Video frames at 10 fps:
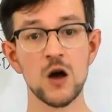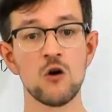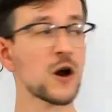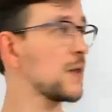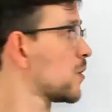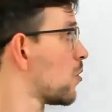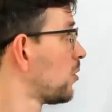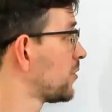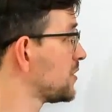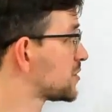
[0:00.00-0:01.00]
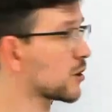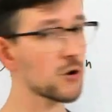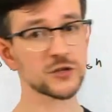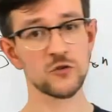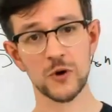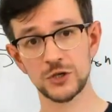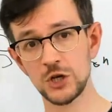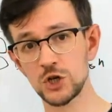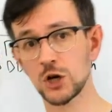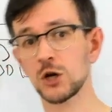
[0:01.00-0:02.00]
run all this recursive
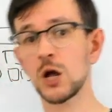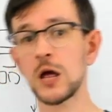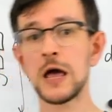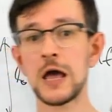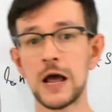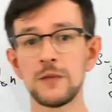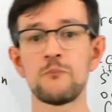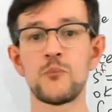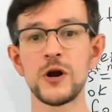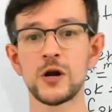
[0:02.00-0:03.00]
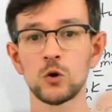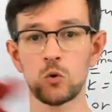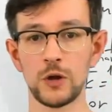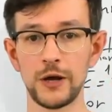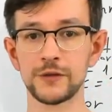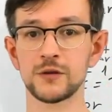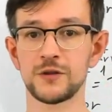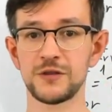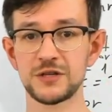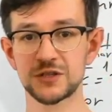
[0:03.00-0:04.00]
procedure, and precalculate
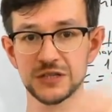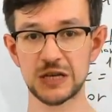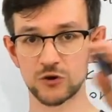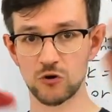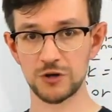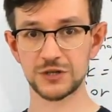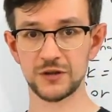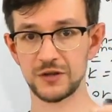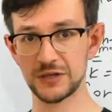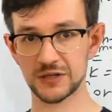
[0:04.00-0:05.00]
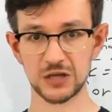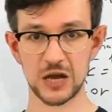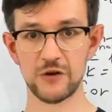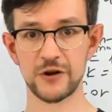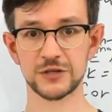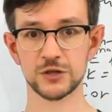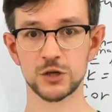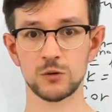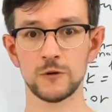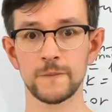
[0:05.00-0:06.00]
these centroids and these areas and
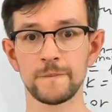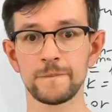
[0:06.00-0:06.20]
so